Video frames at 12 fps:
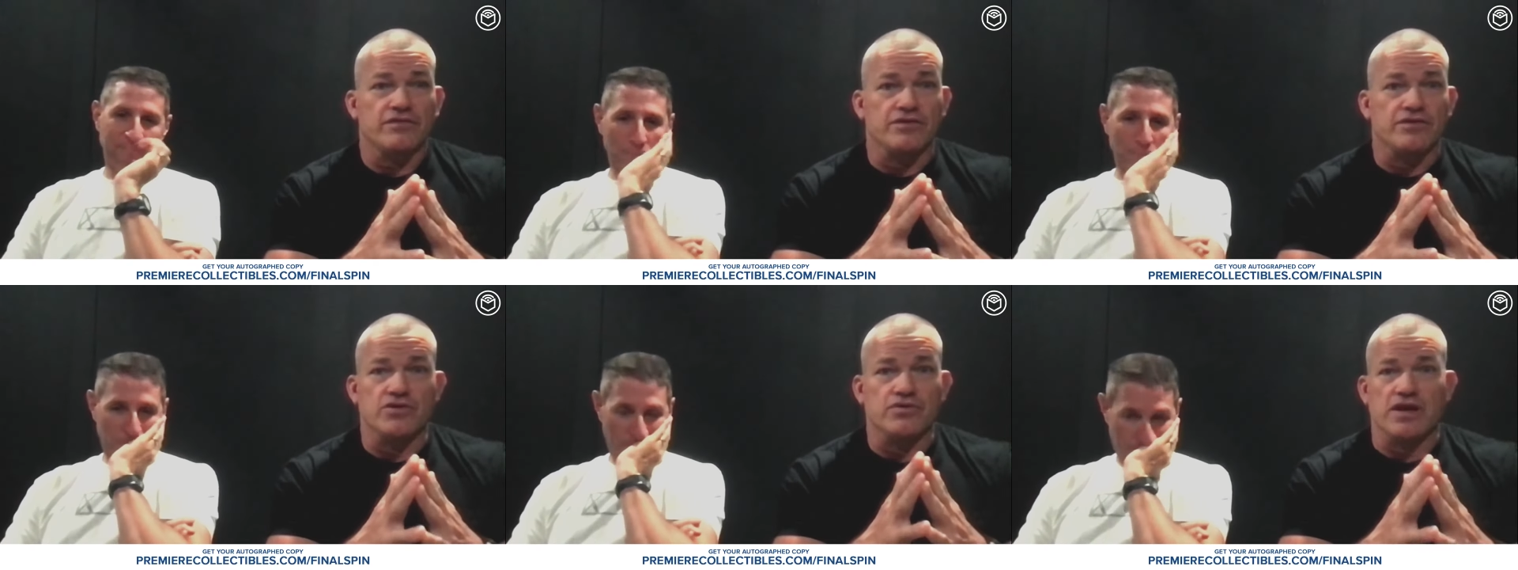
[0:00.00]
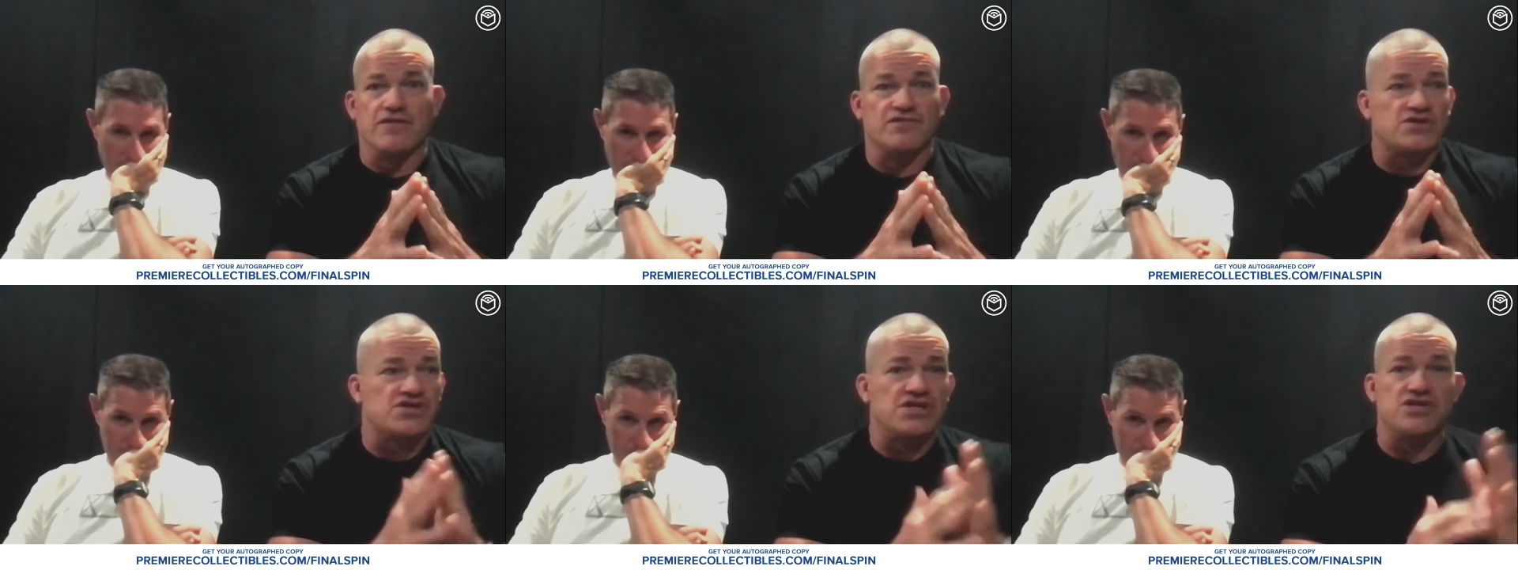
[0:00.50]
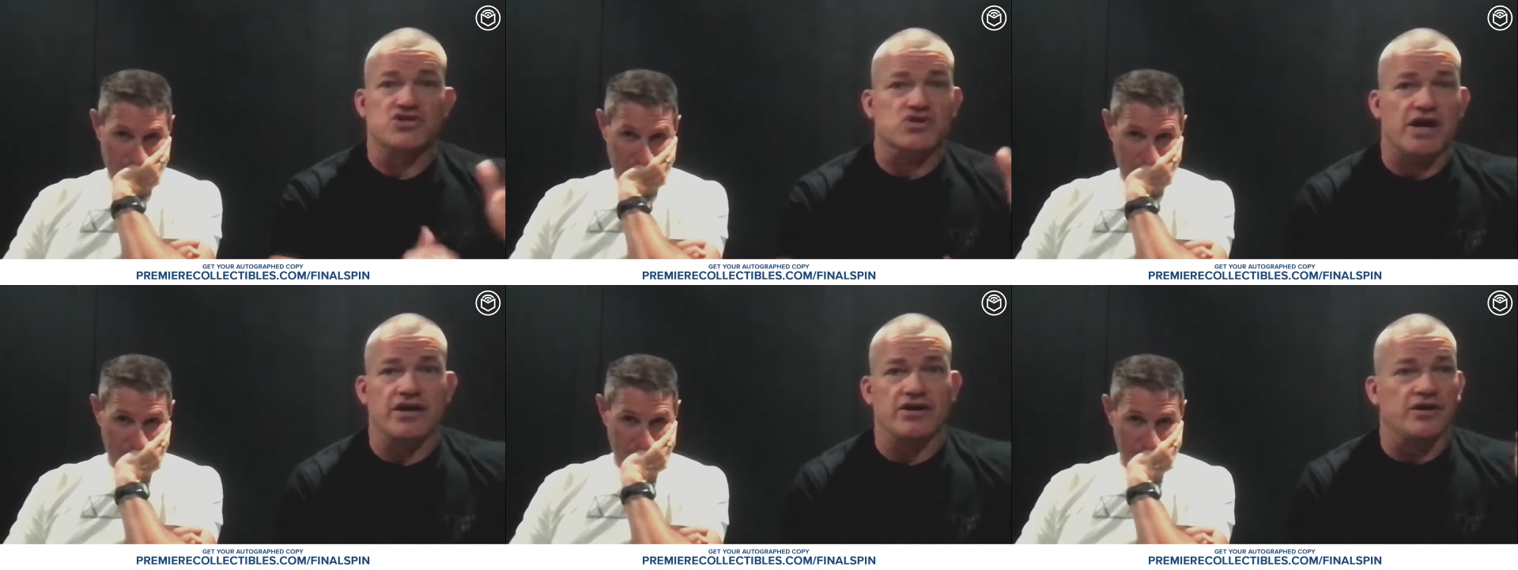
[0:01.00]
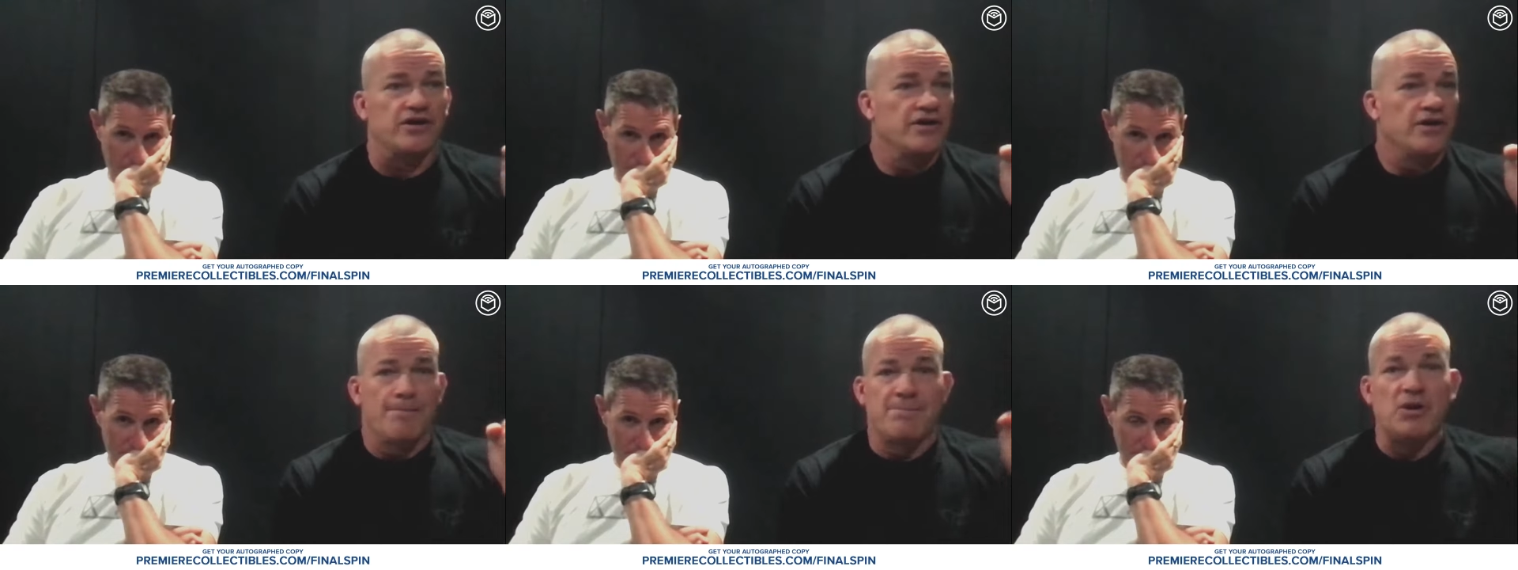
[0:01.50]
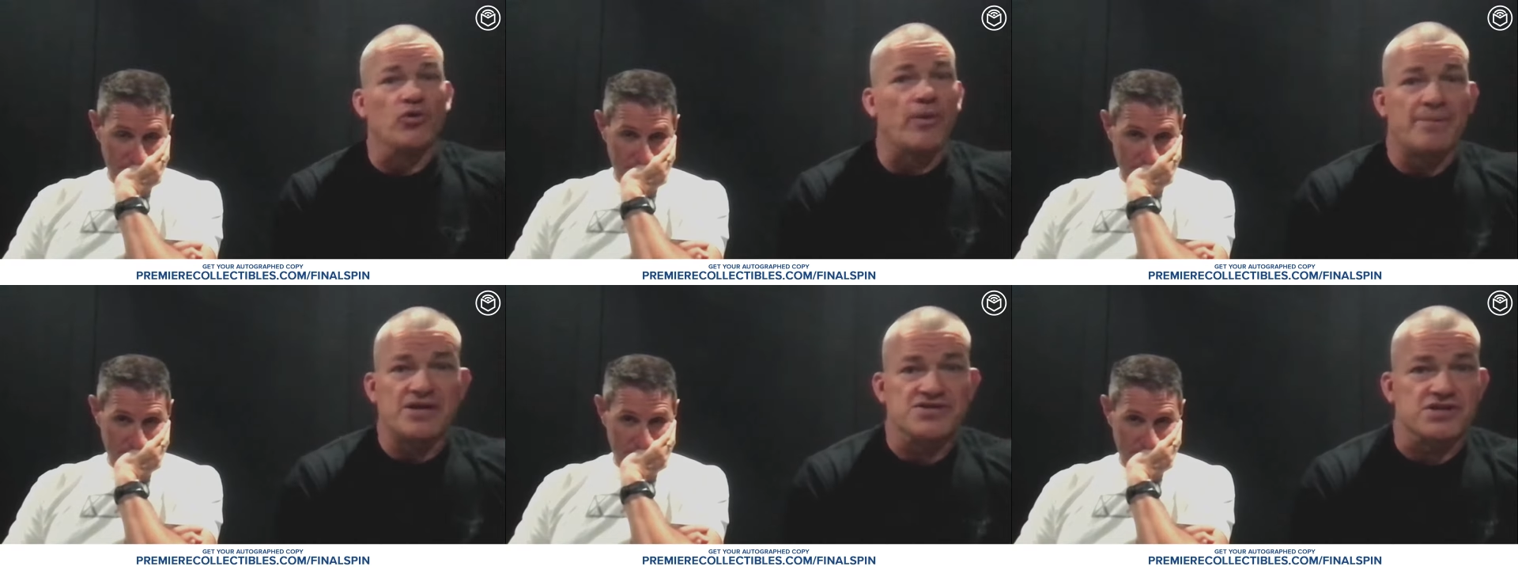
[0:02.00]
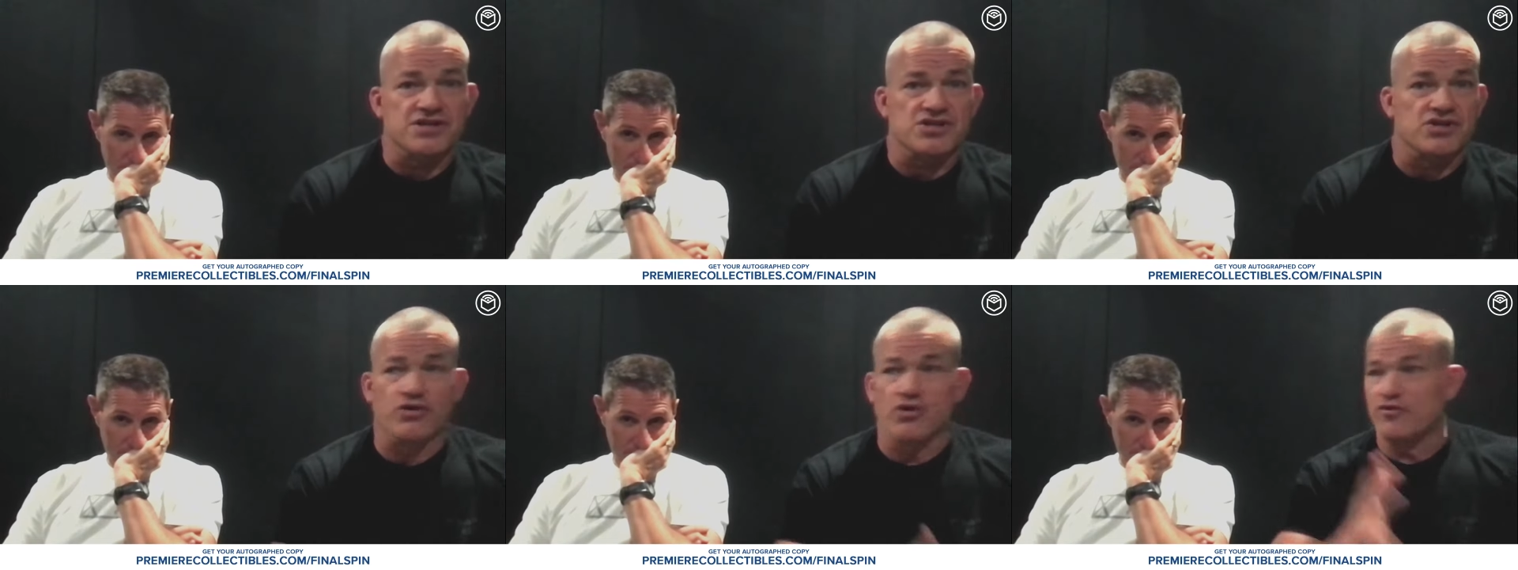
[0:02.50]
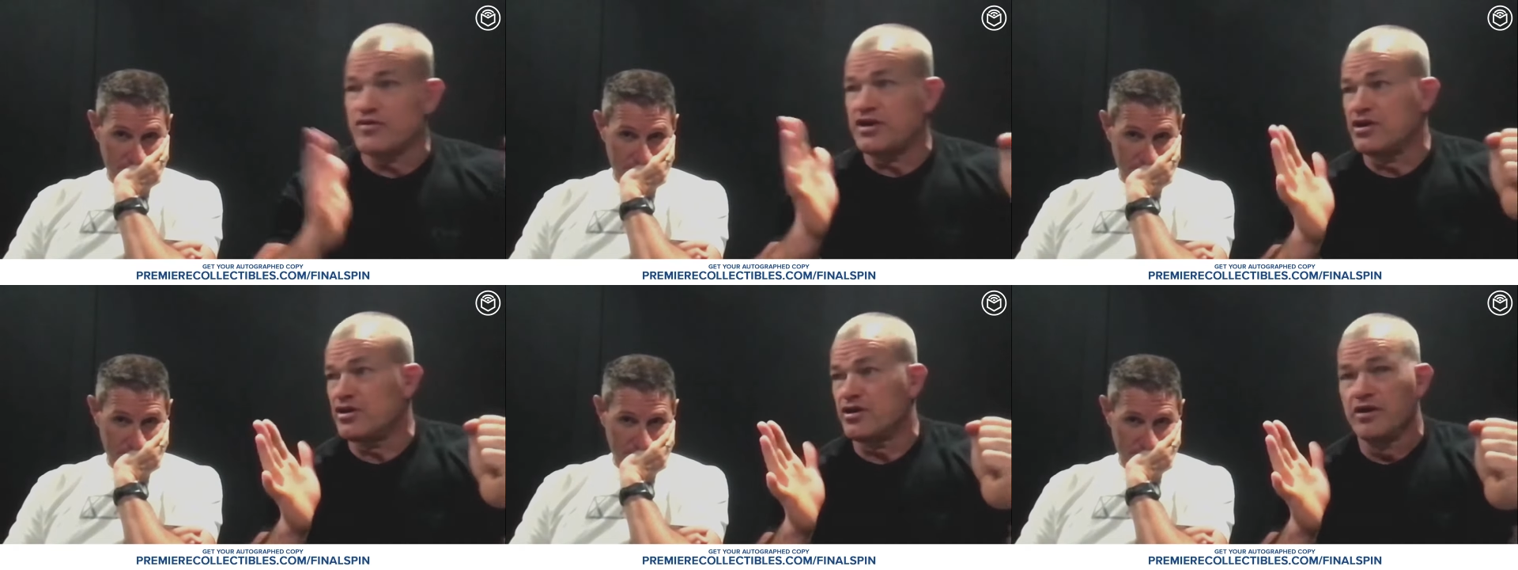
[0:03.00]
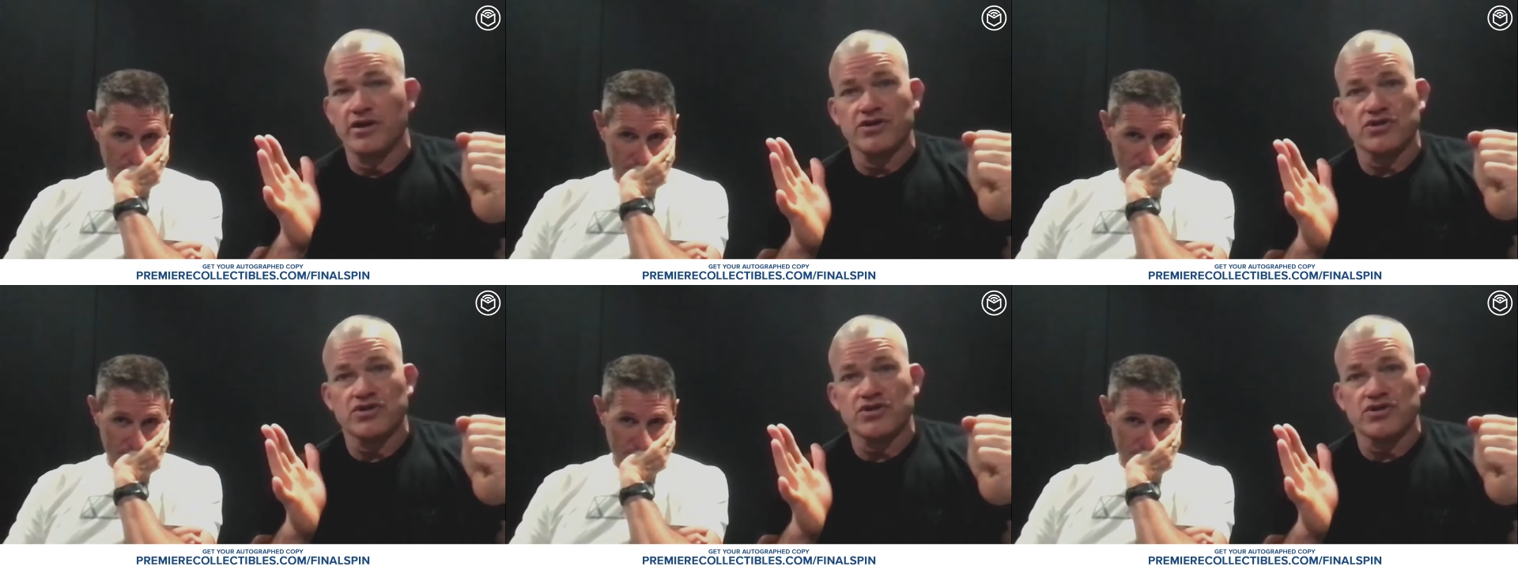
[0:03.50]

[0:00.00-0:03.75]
Speaker 1: you if she's trying to build a business and you're over here